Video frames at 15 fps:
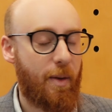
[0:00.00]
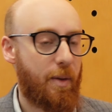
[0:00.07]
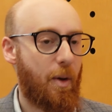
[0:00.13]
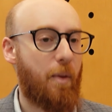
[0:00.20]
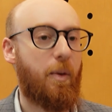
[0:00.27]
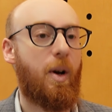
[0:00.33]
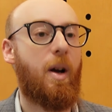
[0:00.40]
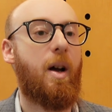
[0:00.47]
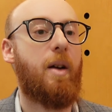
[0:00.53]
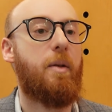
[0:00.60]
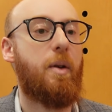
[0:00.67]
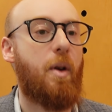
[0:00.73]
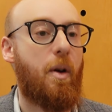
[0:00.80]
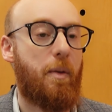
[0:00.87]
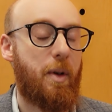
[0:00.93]
over
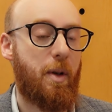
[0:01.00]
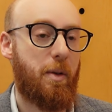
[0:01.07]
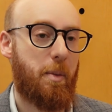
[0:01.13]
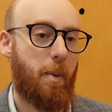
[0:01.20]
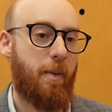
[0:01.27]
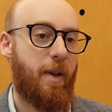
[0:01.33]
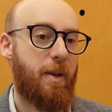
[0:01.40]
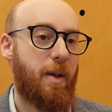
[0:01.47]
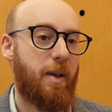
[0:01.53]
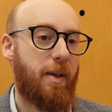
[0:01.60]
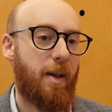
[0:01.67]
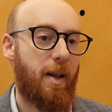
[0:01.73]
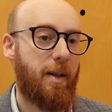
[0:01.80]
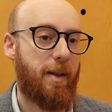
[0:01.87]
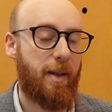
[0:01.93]
100 overdose prevention
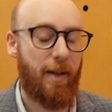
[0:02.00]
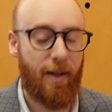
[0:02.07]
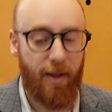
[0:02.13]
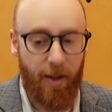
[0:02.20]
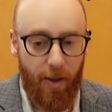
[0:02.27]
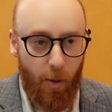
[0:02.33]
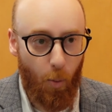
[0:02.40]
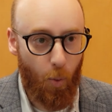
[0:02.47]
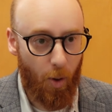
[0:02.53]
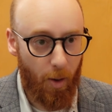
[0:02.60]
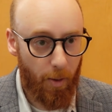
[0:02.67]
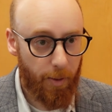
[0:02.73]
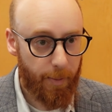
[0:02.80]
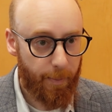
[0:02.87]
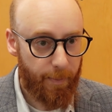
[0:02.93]
sites in the
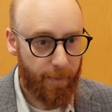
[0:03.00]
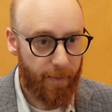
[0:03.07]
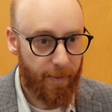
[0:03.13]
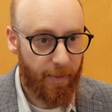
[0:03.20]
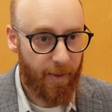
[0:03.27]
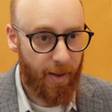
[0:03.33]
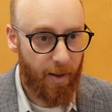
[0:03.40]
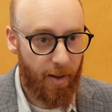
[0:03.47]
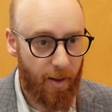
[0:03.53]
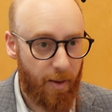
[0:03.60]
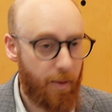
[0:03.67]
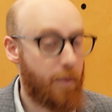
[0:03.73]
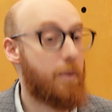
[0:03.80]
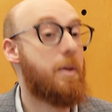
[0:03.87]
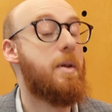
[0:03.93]
world.
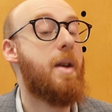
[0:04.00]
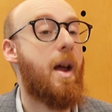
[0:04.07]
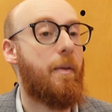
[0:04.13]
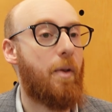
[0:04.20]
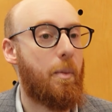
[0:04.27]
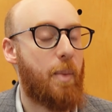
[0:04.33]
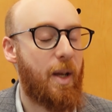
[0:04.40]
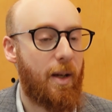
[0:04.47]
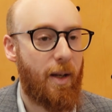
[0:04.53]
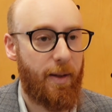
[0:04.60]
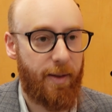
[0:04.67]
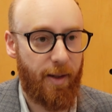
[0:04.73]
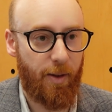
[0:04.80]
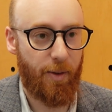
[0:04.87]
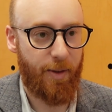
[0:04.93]
There's never been a
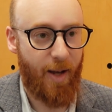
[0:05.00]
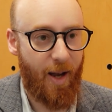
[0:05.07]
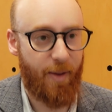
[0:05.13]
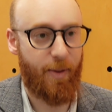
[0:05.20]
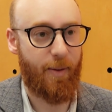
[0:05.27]
single death.